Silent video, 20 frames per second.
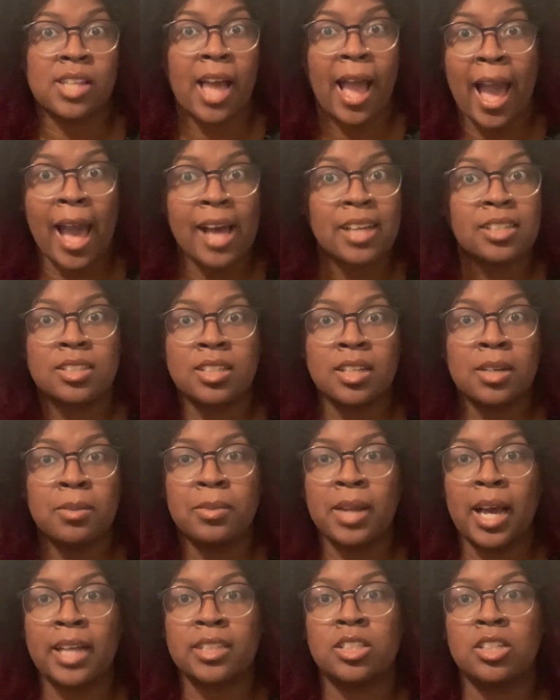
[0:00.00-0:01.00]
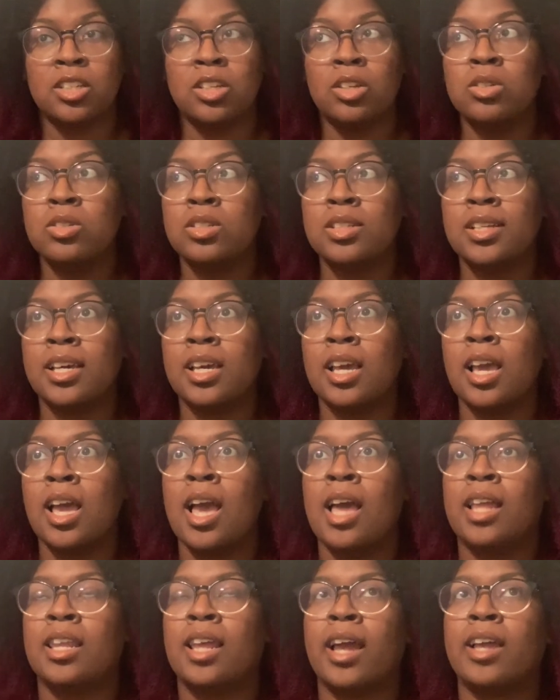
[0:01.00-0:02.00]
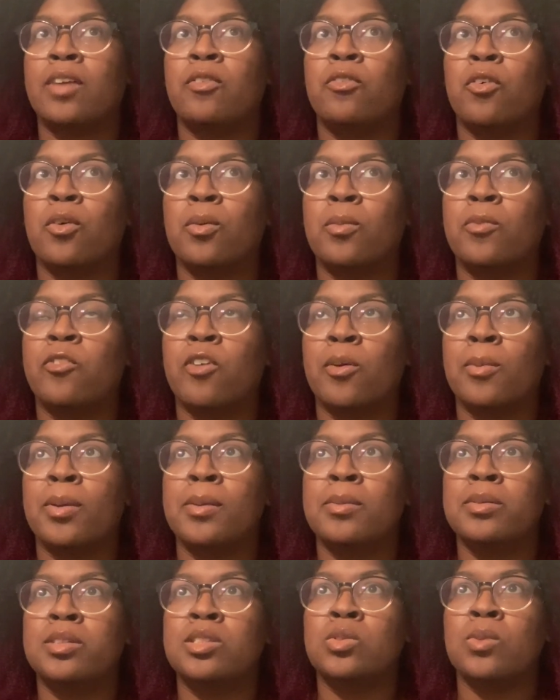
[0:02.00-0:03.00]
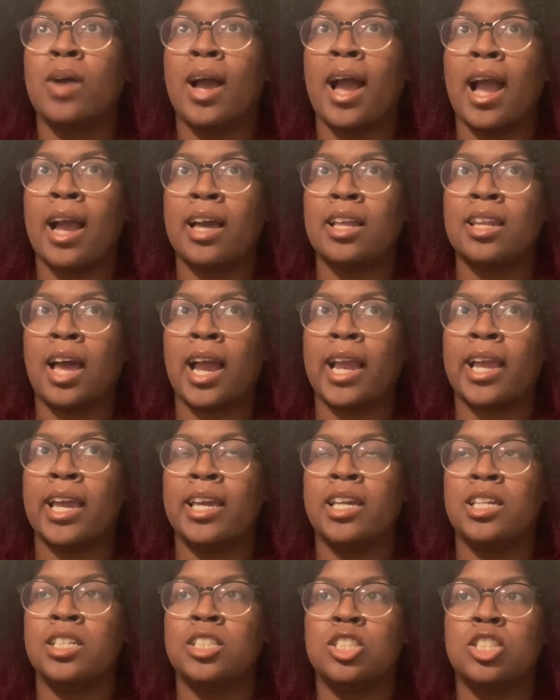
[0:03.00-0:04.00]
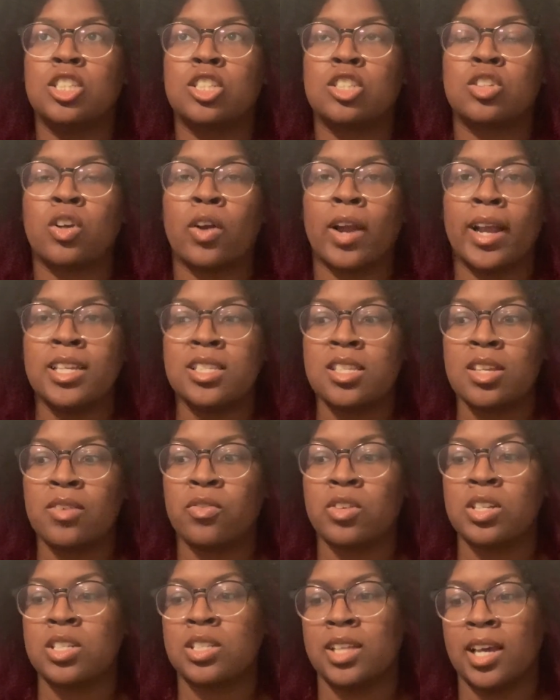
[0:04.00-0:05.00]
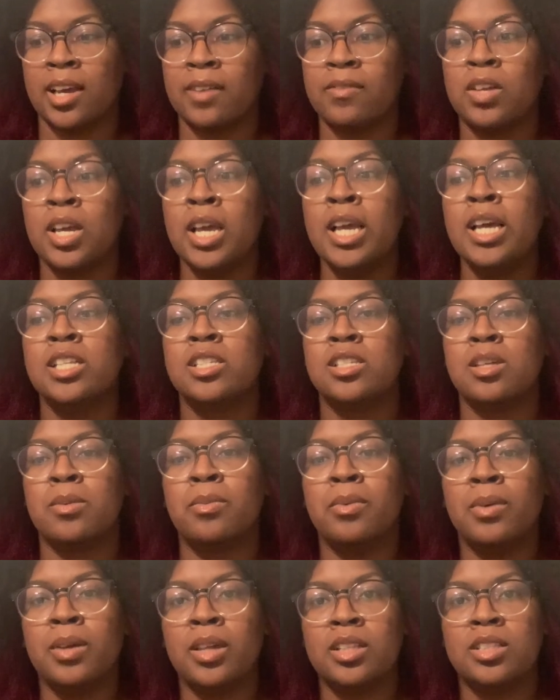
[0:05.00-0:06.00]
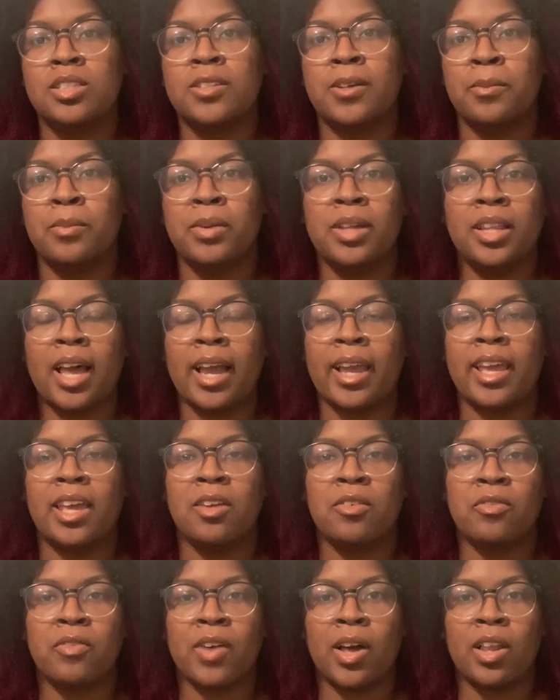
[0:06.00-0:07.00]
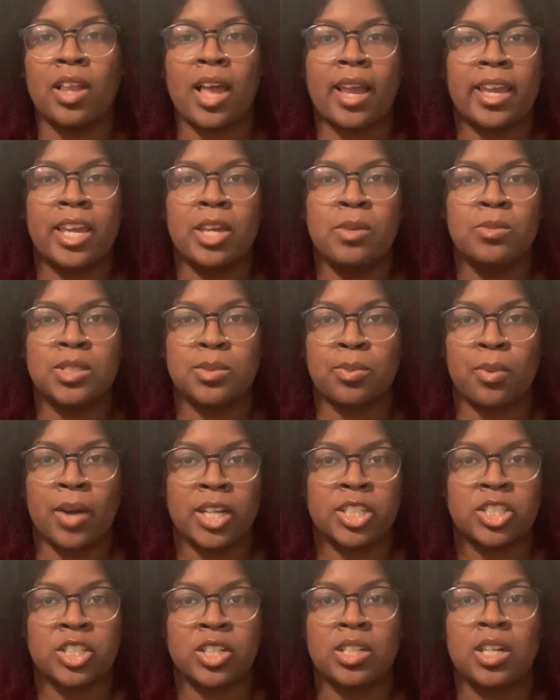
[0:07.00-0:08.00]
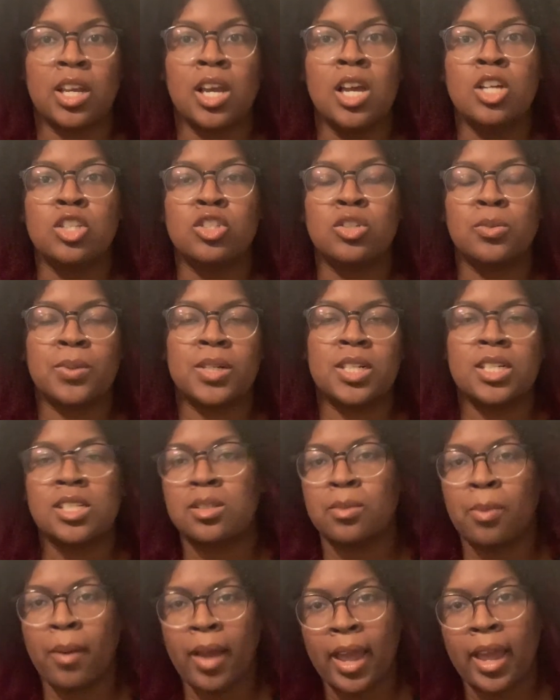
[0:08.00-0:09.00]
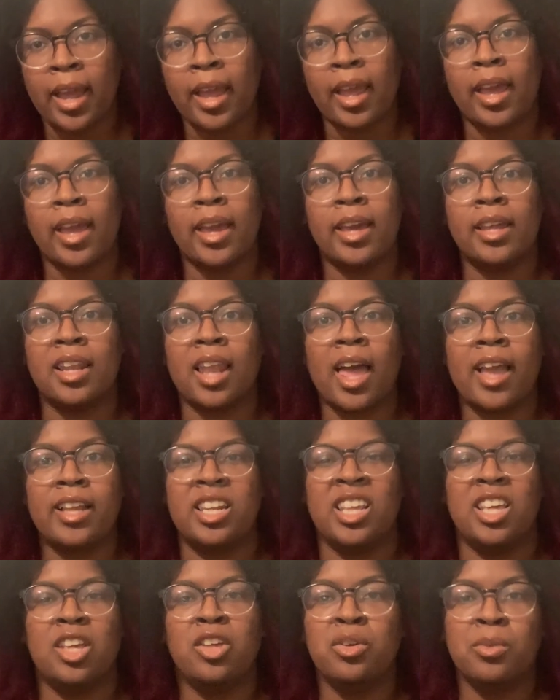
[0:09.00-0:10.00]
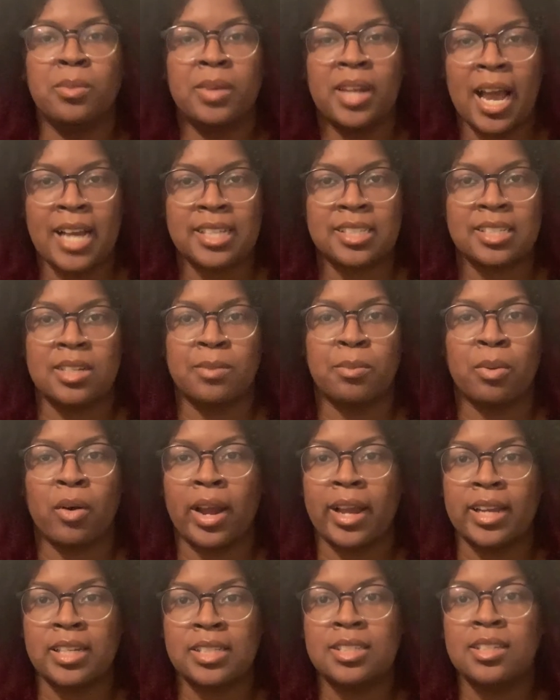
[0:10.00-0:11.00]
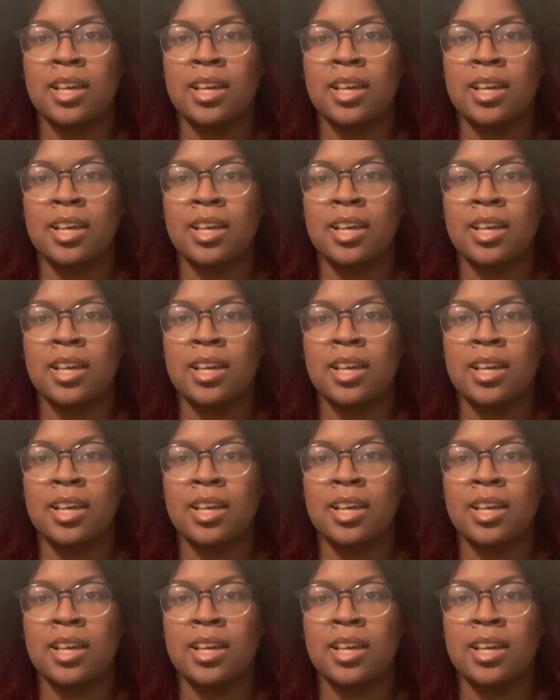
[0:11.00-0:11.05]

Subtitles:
asked him not to use it. Like, for people to act like it is just crazy for Seth to be like he felt like he was pressured to participate in like dehumanizing pranks